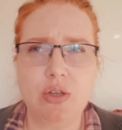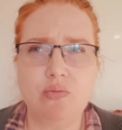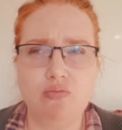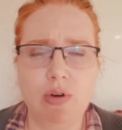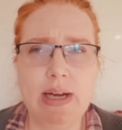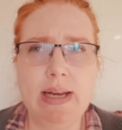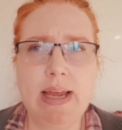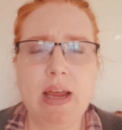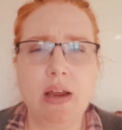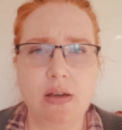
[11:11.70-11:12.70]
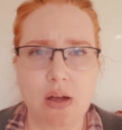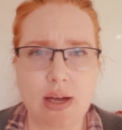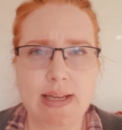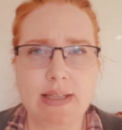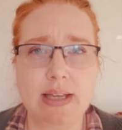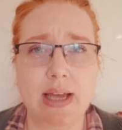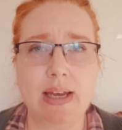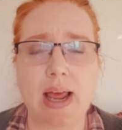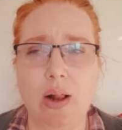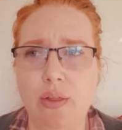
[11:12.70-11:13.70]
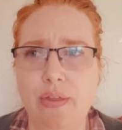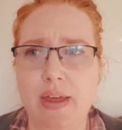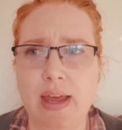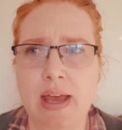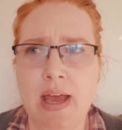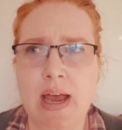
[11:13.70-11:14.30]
just really nice and healthy,